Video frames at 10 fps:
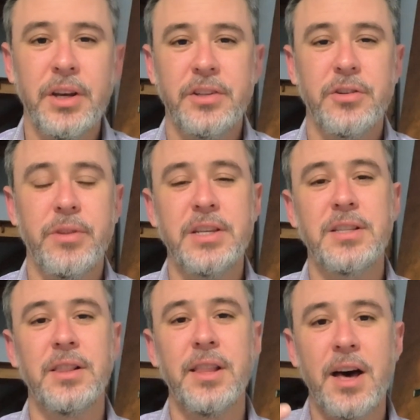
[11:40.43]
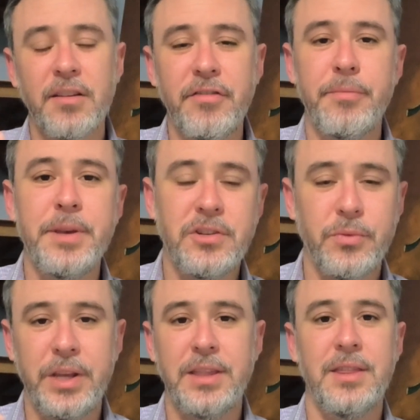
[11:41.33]
So this love
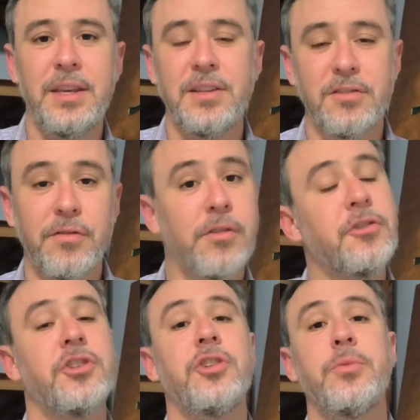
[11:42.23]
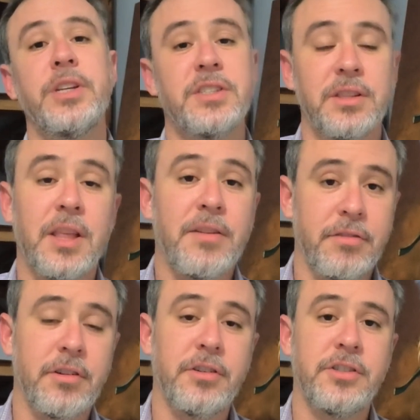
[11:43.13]
between these virtuous
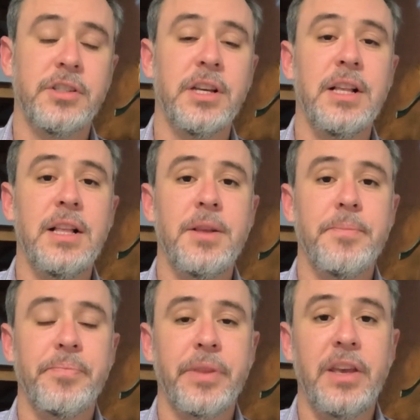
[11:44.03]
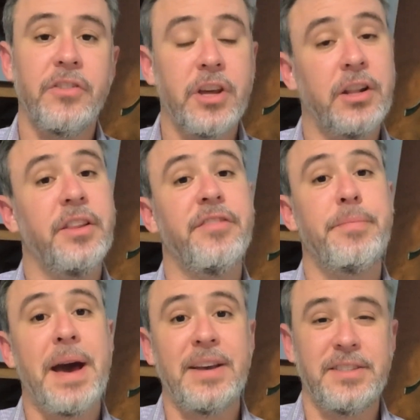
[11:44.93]
lovers is going to
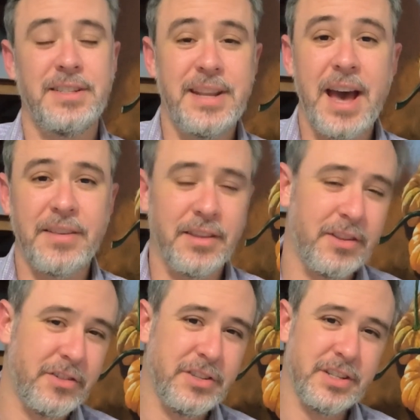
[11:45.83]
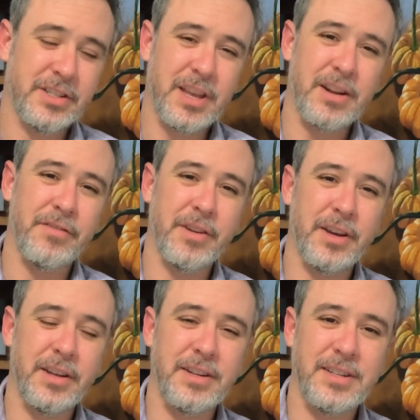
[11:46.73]
live past death. And there's this kind
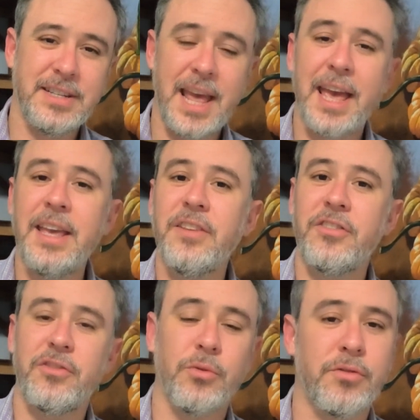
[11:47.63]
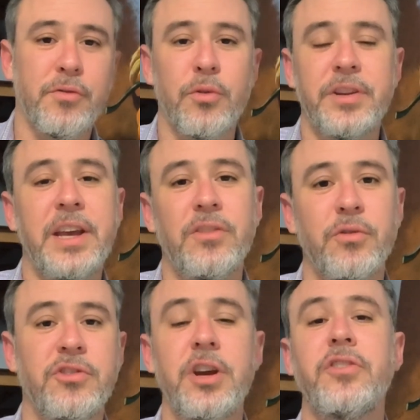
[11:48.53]
of taste or foretaste
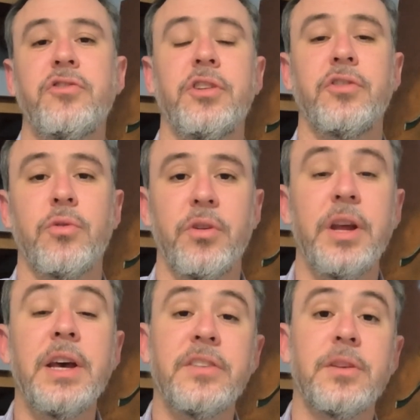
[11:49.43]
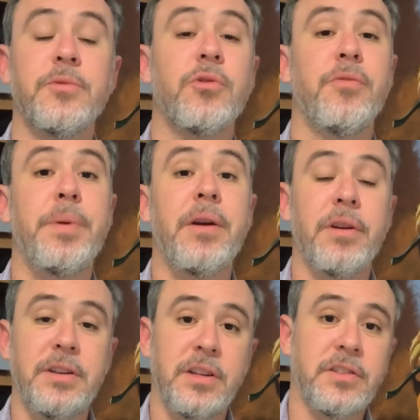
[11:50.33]
or gesturing toward some sort of
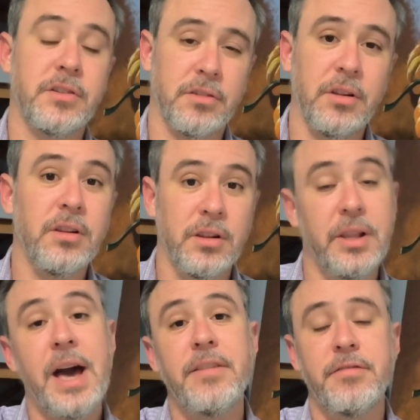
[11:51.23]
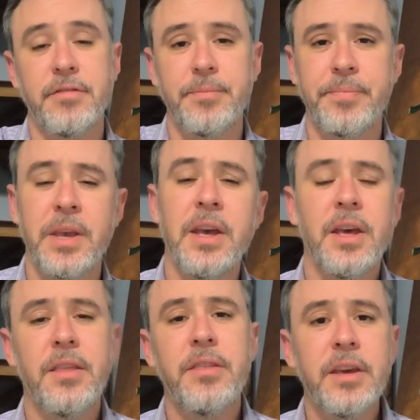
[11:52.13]
paradisical life.
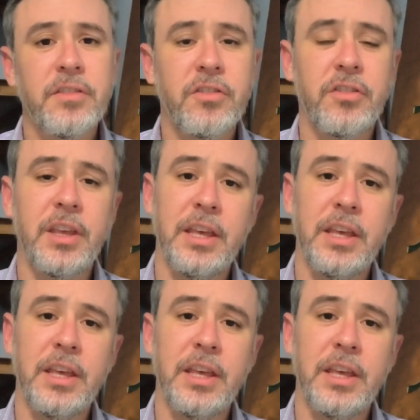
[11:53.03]
This